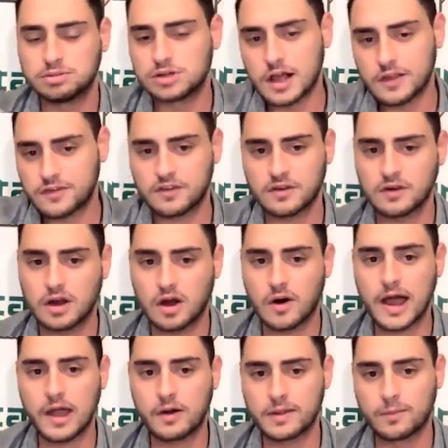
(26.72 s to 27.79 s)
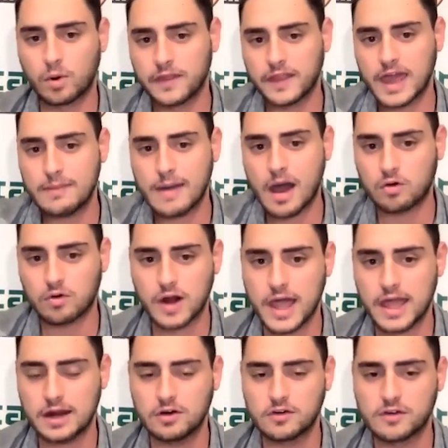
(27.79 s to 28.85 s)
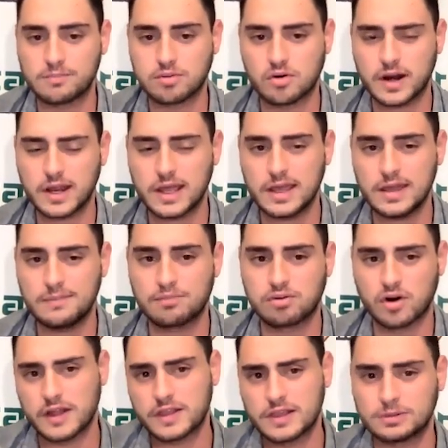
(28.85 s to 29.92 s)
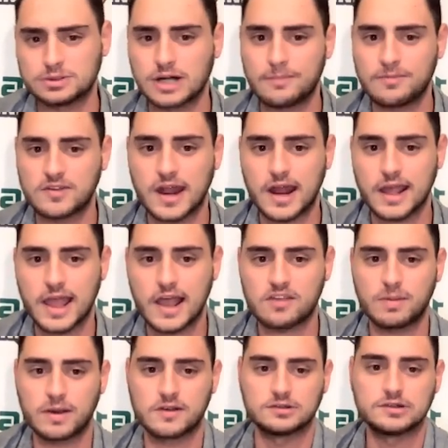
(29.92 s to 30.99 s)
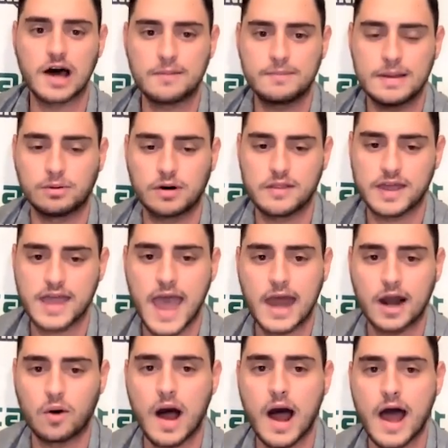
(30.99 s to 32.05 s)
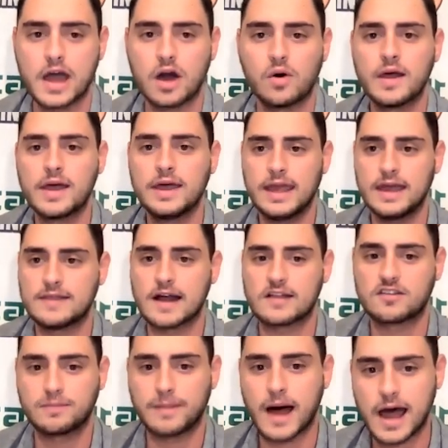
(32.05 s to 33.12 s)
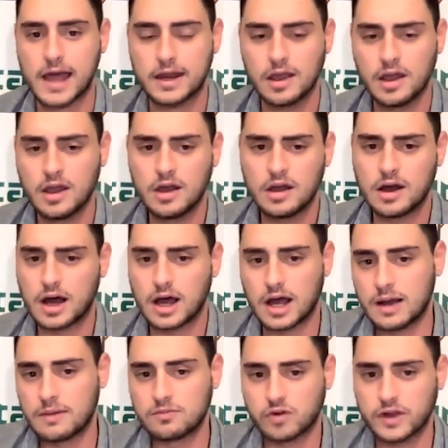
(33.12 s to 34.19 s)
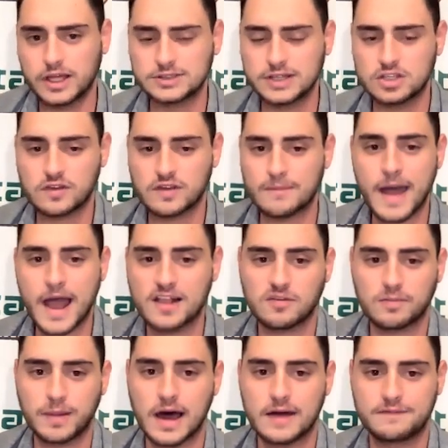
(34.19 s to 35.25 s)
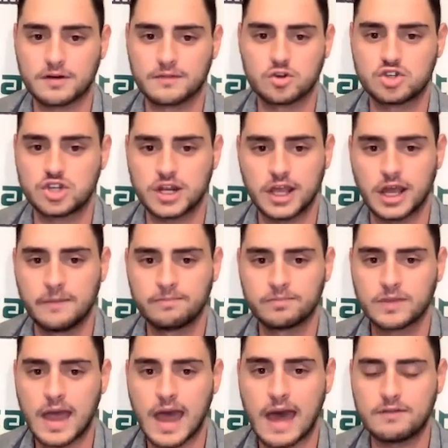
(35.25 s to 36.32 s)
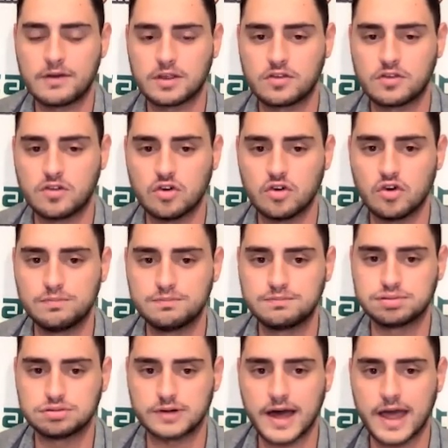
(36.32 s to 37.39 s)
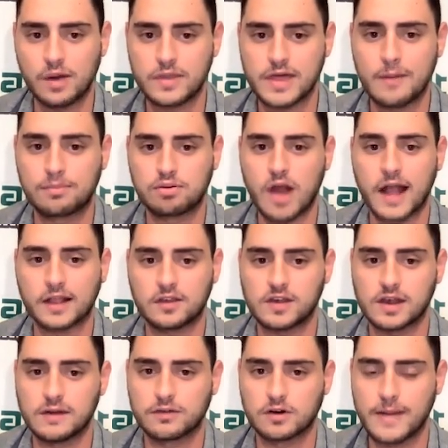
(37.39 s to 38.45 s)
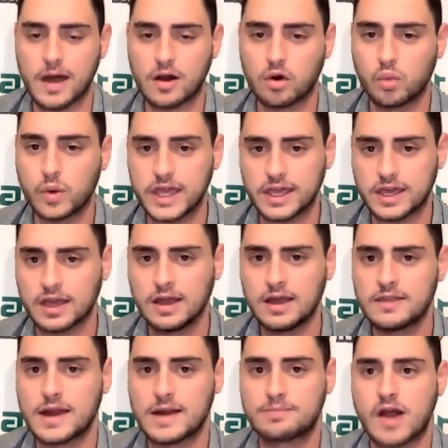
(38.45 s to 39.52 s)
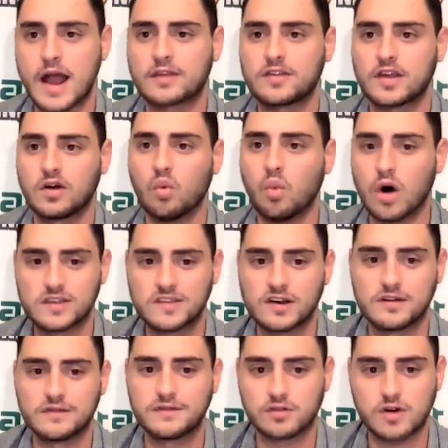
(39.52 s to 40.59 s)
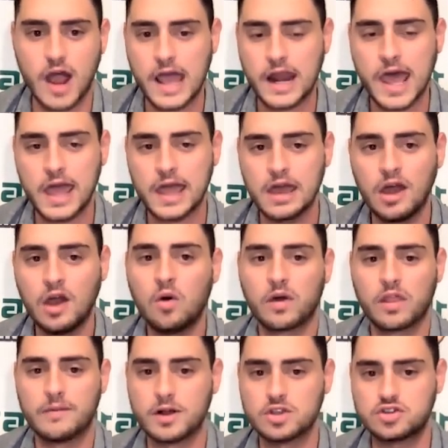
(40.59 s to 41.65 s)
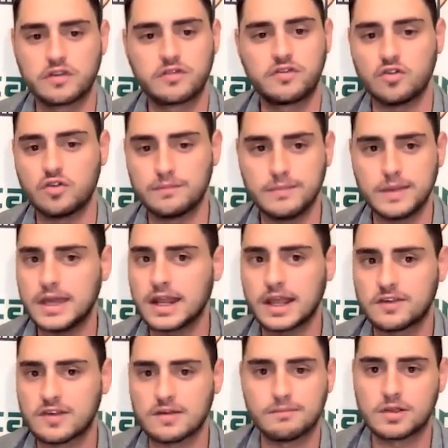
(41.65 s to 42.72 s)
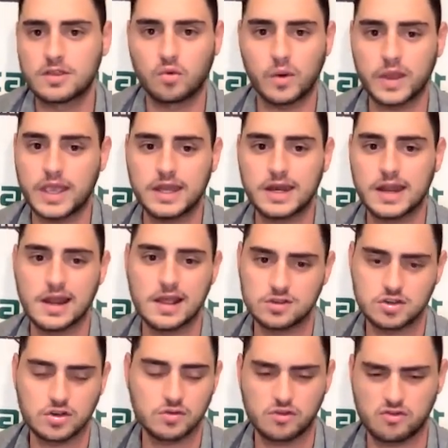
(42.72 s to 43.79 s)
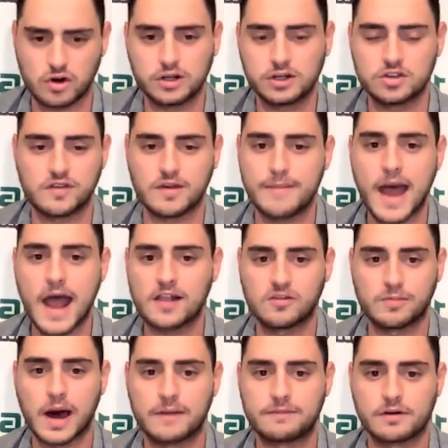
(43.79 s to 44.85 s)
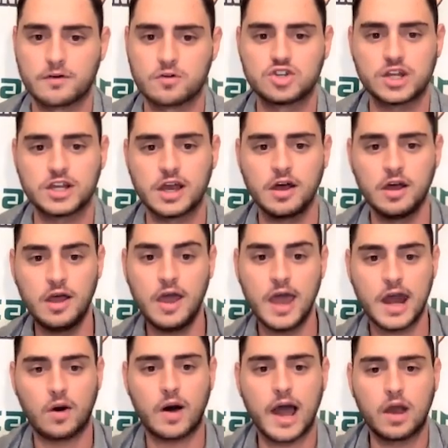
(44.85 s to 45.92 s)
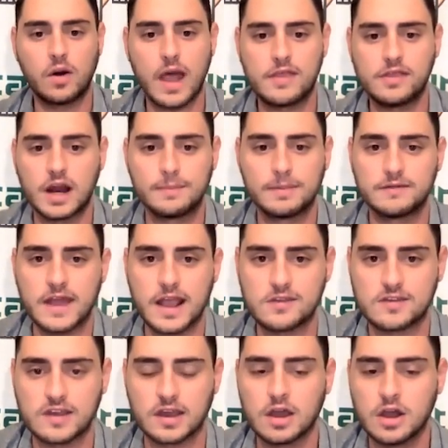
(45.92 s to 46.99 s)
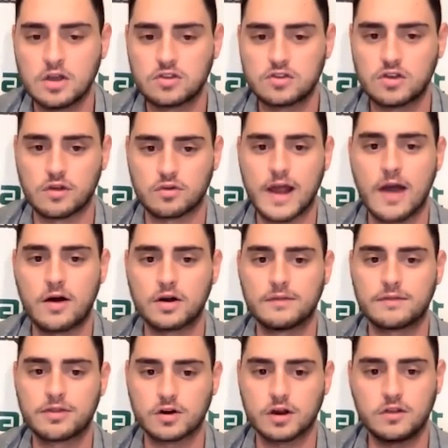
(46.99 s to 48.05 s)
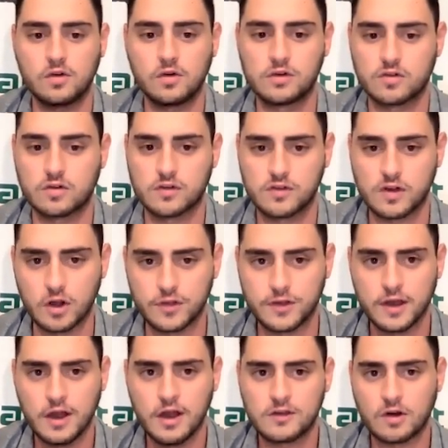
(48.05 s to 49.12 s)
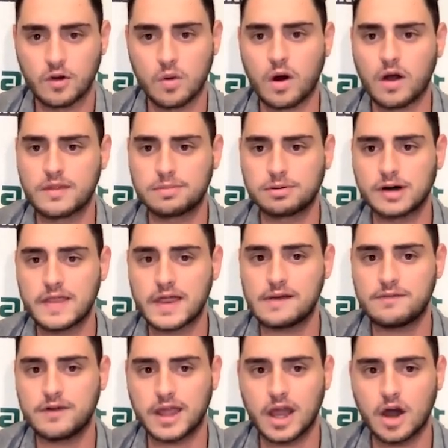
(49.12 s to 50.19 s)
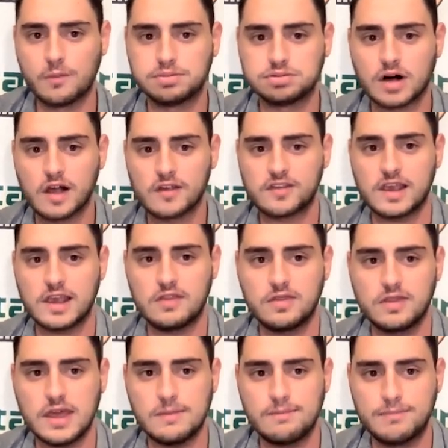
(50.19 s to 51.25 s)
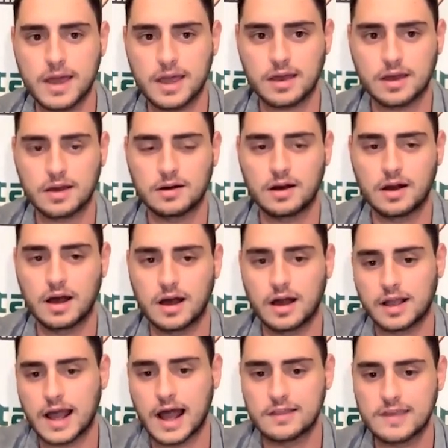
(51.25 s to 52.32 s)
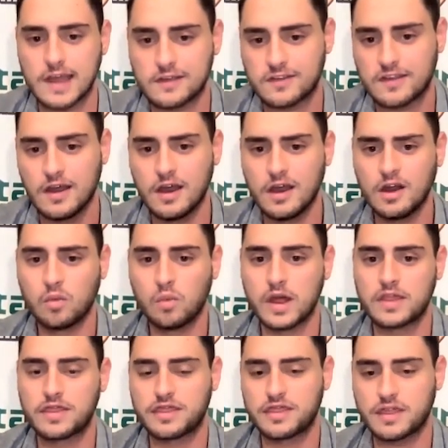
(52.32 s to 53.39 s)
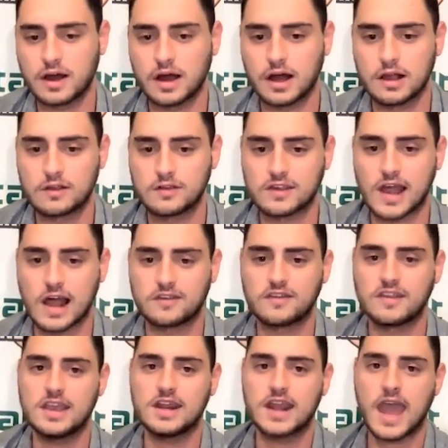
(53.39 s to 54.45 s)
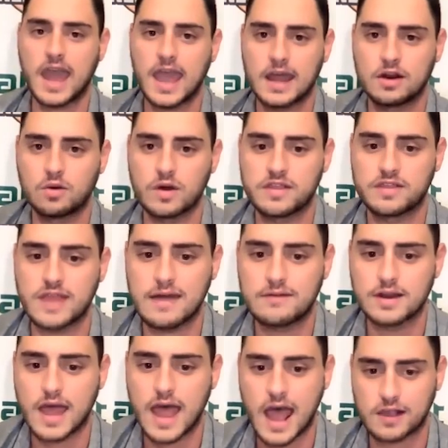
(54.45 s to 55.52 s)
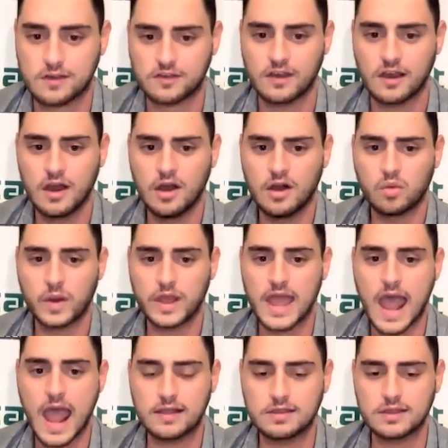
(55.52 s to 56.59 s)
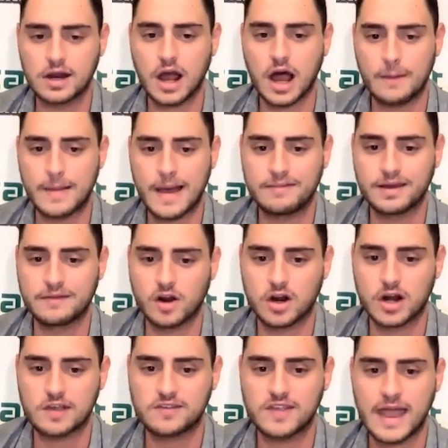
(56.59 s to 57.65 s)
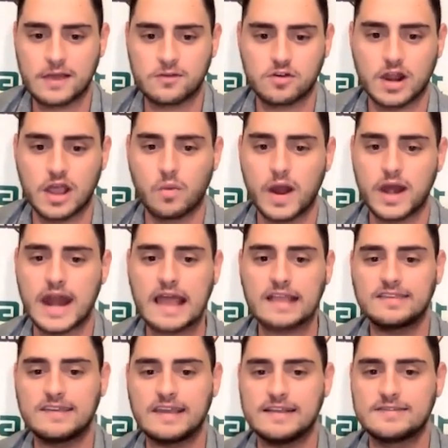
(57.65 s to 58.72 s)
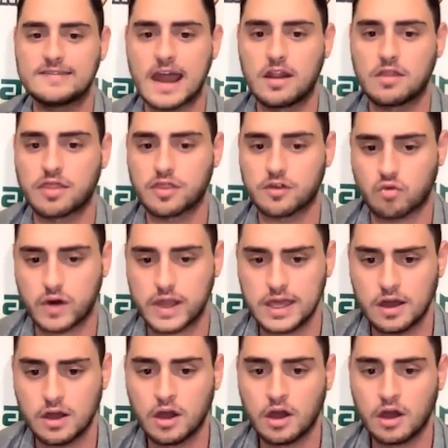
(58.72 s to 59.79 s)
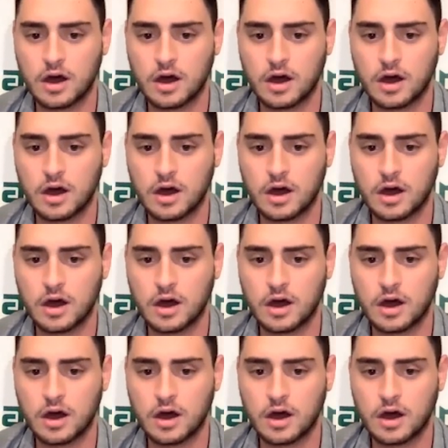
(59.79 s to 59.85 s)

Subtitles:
Plus, Ohio ended up winning the game outright. It was a pretty predictable upset, I guess, because a lot of people, I think, had Ohio in that spot. Really just a bad spot for Virginia, having to play without practicing for about a week, then practicing once on Friday with a bunch of Zoom meetings in between. And it was really just a bad spot for Virginia. And Ohio ended up advancing to the round of 32 as a result. So we won the play that video. Plus, in the pick contest with Scott Steen and with David Hess, we ended up having a very nice day yesterday, went 19-10-3